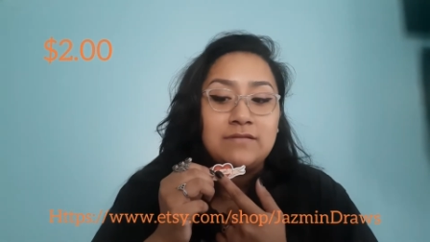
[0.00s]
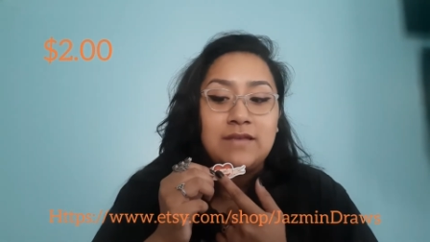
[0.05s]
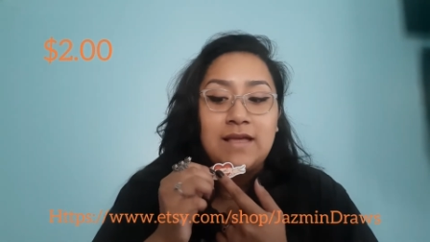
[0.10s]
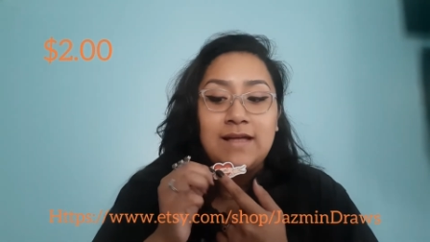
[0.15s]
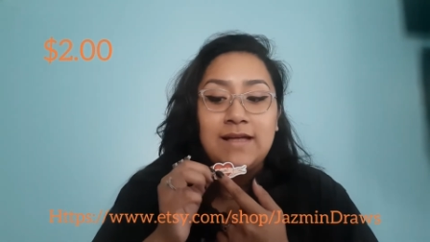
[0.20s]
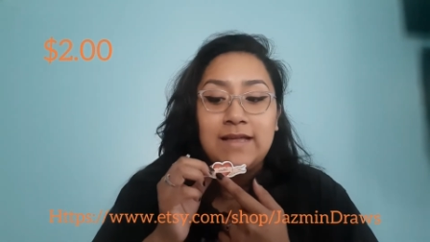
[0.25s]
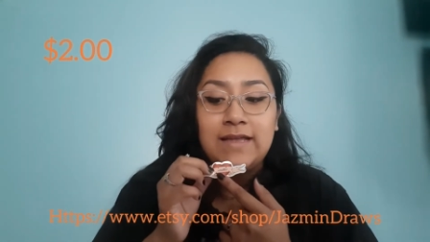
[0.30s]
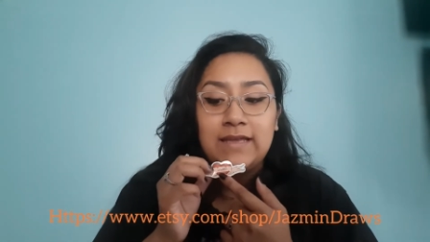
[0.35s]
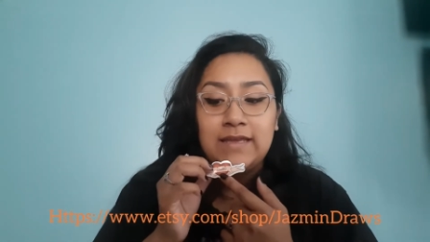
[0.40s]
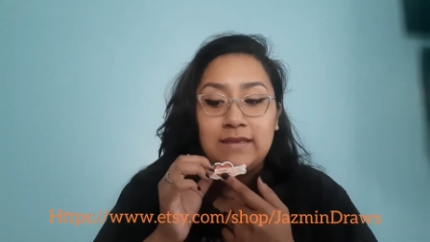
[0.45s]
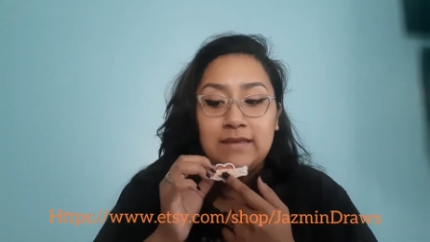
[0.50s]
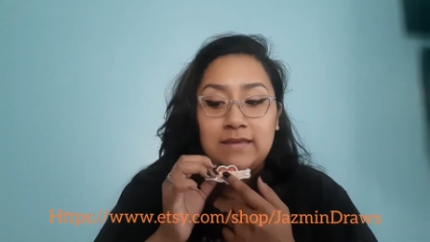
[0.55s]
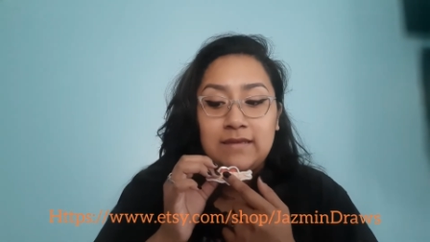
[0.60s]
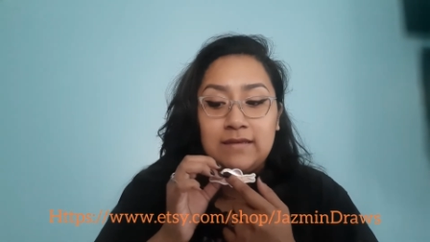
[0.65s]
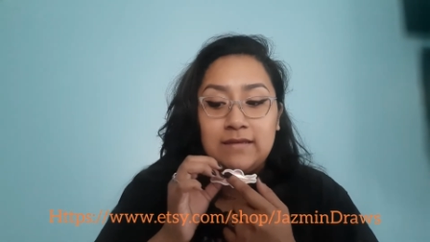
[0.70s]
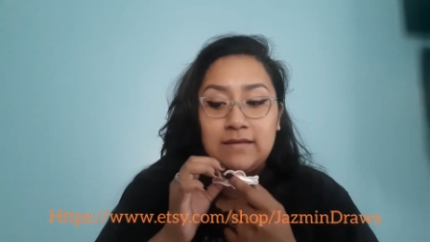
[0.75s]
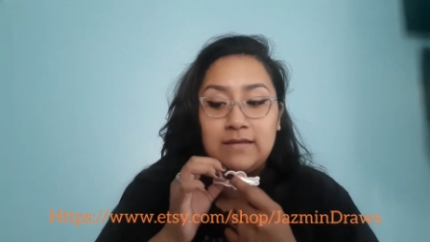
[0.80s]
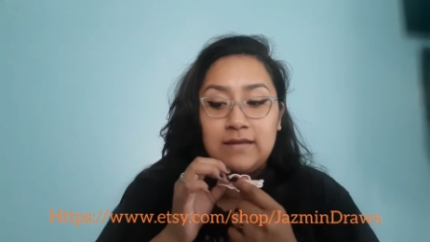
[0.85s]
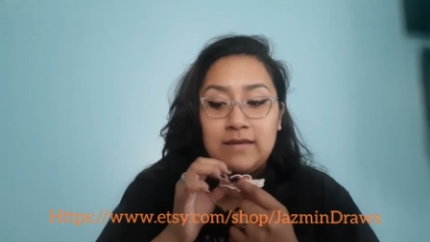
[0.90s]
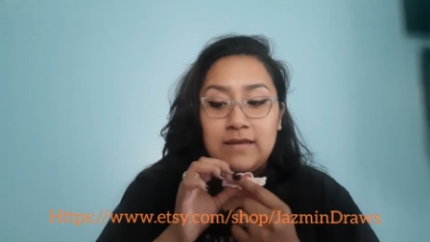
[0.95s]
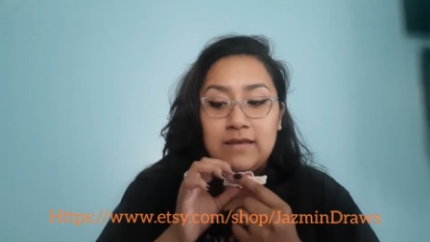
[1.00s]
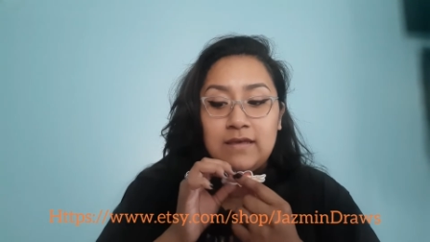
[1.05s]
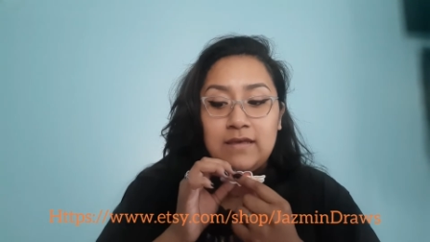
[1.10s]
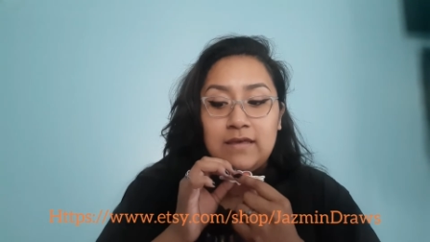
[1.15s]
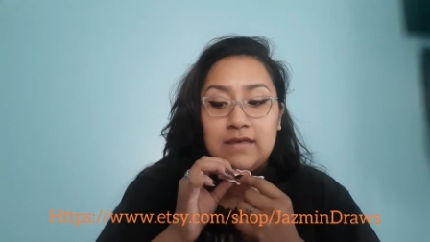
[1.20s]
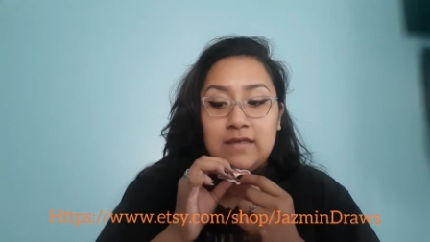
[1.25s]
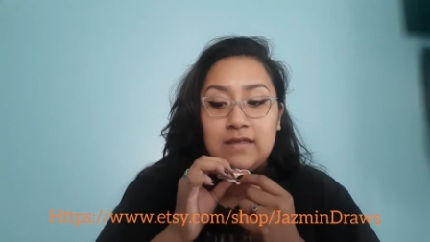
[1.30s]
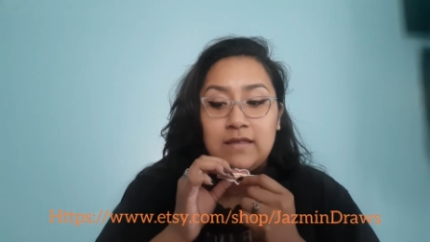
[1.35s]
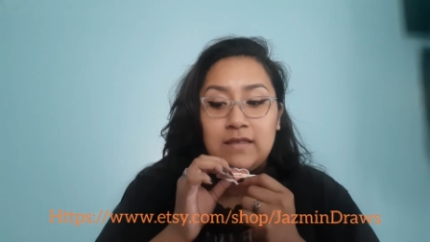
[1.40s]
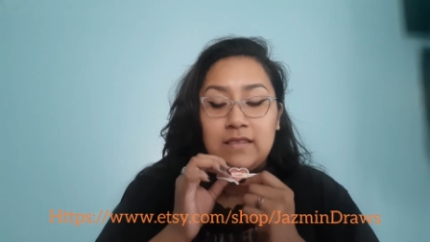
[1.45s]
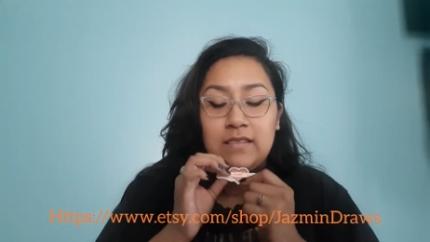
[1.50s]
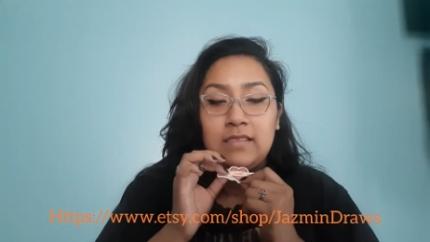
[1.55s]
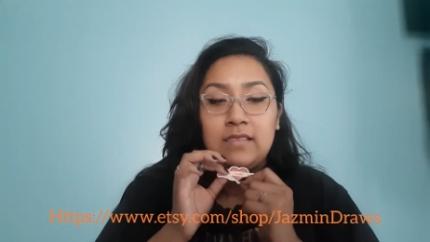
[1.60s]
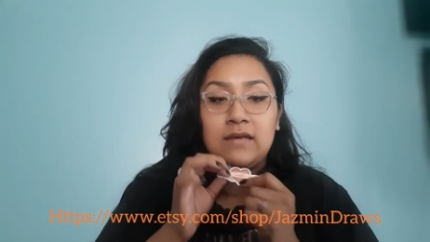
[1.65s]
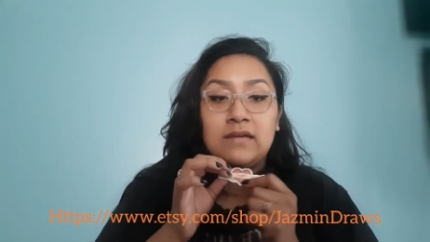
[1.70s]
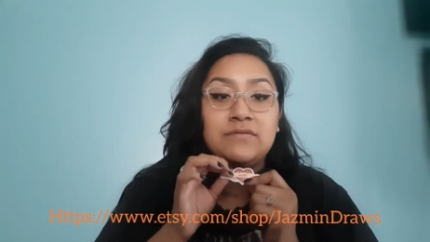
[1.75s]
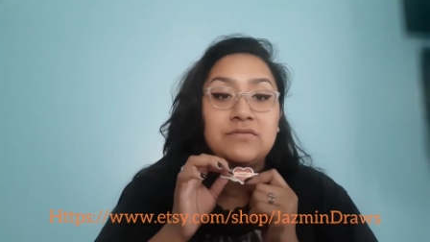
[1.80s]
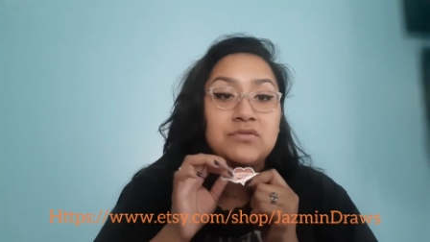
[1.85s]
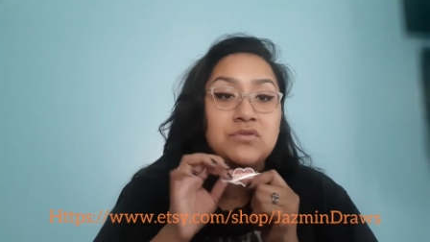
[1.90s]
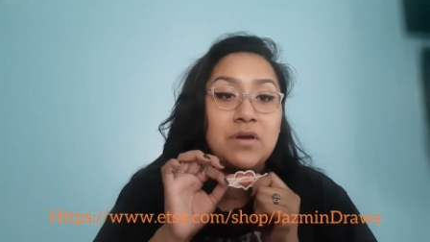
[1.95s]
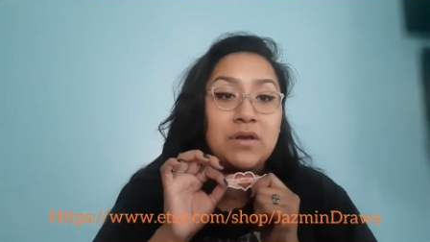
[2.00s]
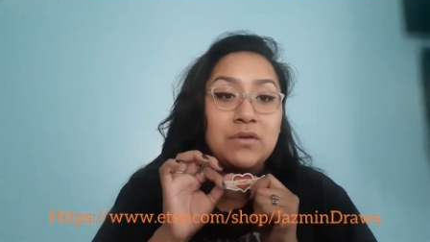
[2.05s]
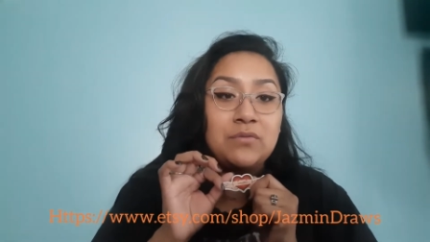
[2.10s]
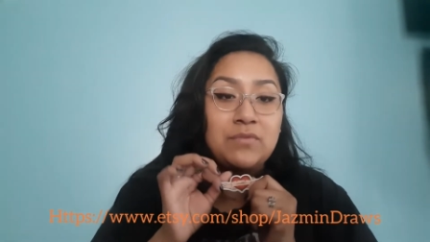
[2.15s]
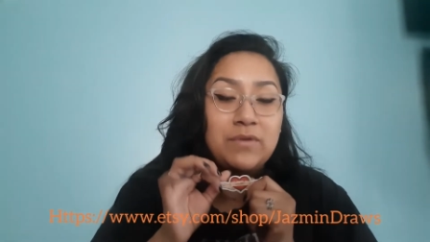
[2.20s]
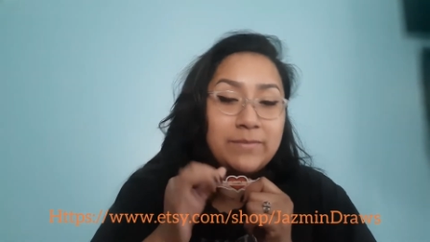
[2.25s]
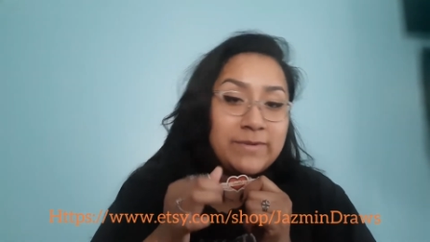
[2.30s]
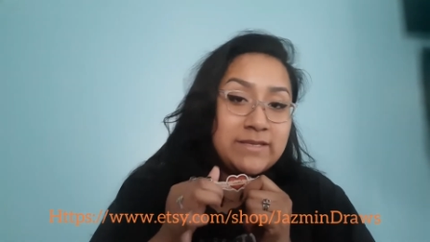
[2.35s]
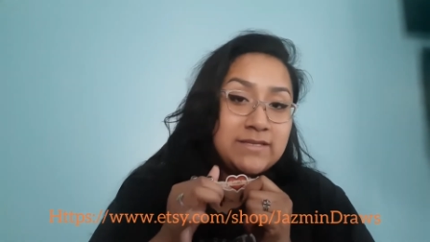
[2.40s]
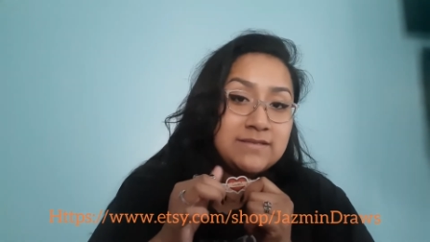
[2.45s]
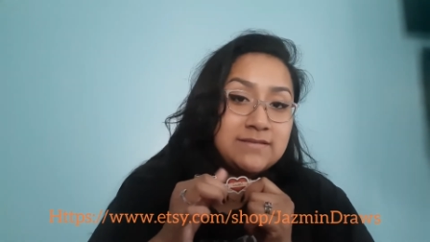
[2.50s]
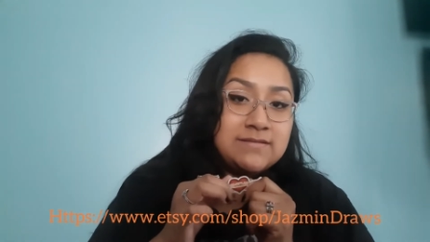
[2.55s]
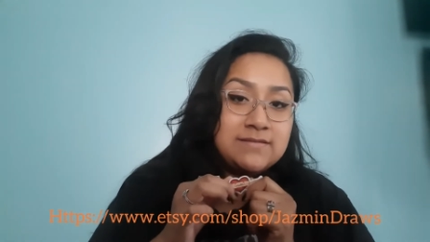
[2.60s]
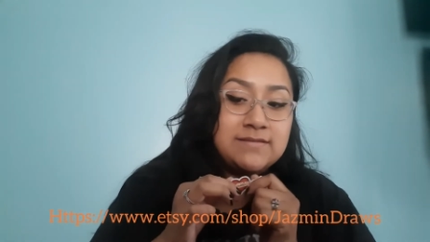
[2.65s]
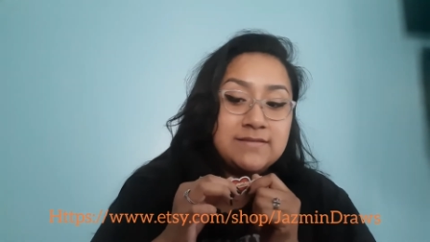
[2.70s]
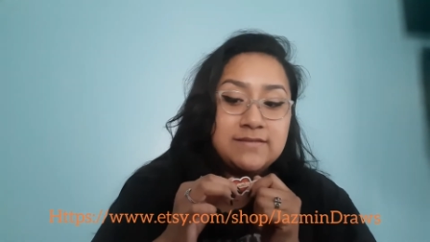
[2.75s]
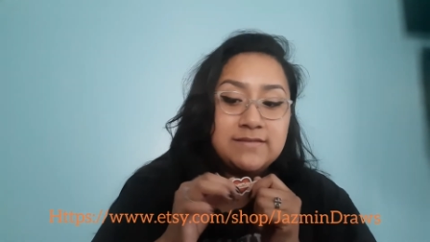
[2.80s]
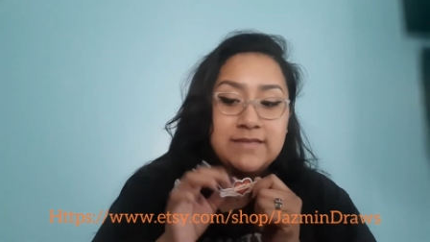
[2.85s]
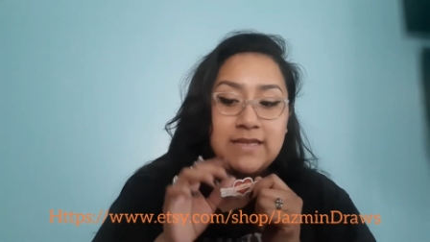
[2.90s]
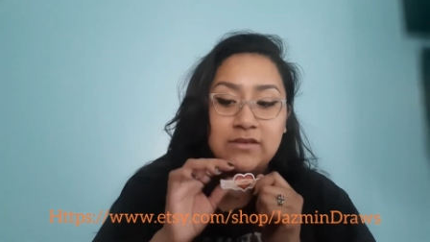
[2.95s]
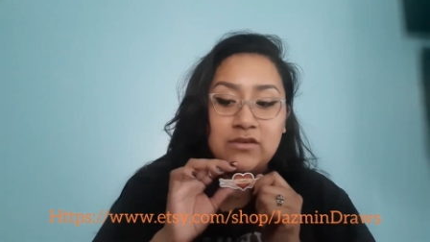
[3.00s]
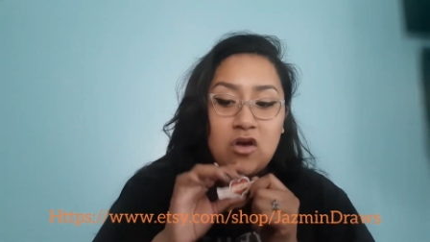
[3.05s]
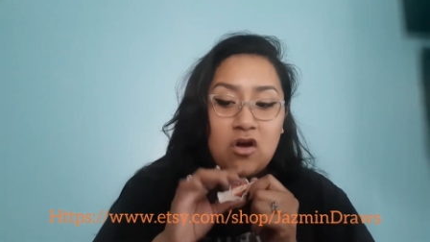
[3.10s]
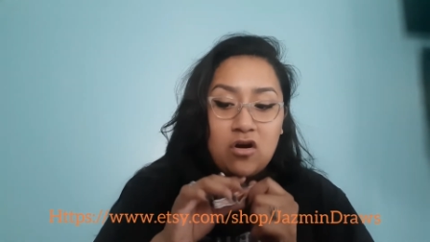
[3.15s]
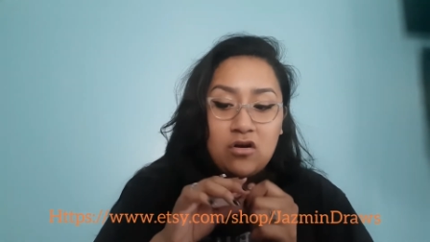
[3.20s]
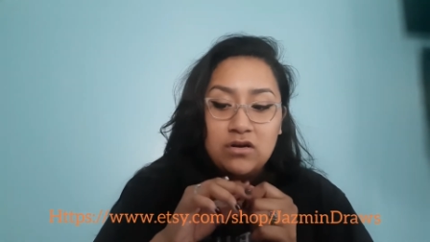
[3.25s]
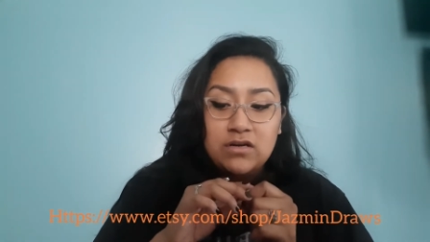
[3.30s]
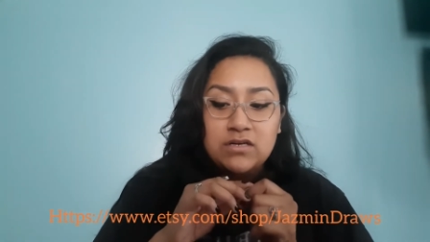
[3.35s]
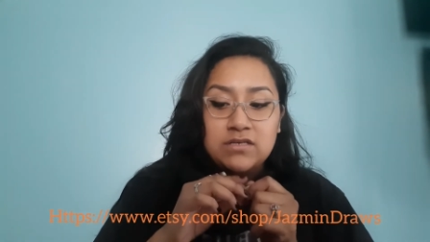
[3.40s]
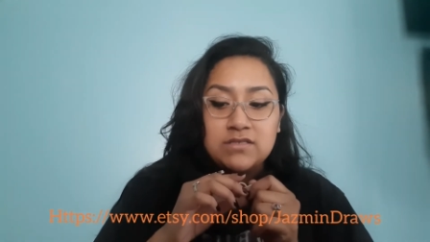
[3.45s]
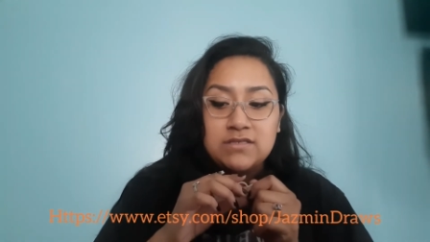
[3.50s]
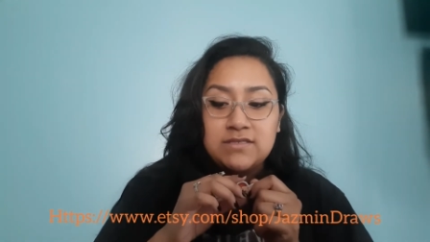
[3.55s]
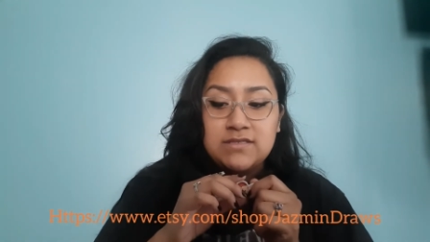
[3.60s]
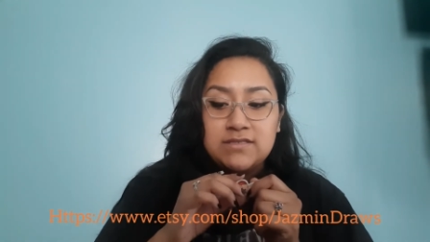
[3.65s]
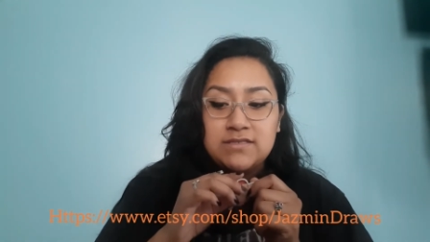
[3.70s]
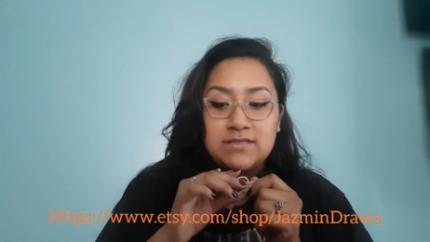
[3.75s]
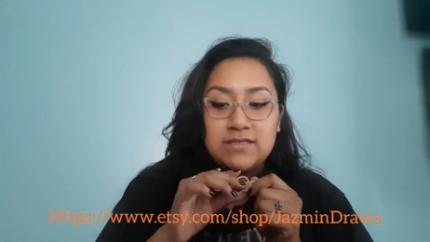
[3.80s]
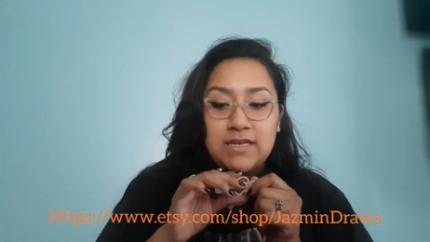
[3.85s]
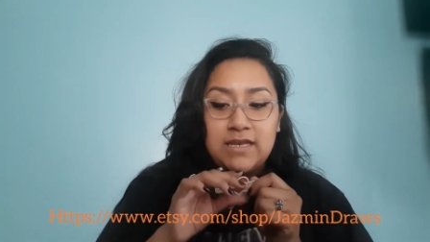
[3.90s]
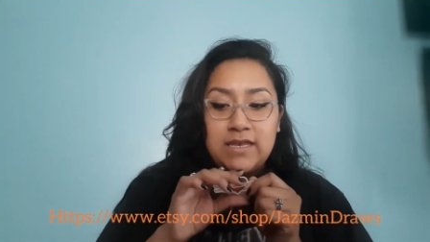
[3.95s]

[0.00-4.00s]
I love drawing ribbons and hearts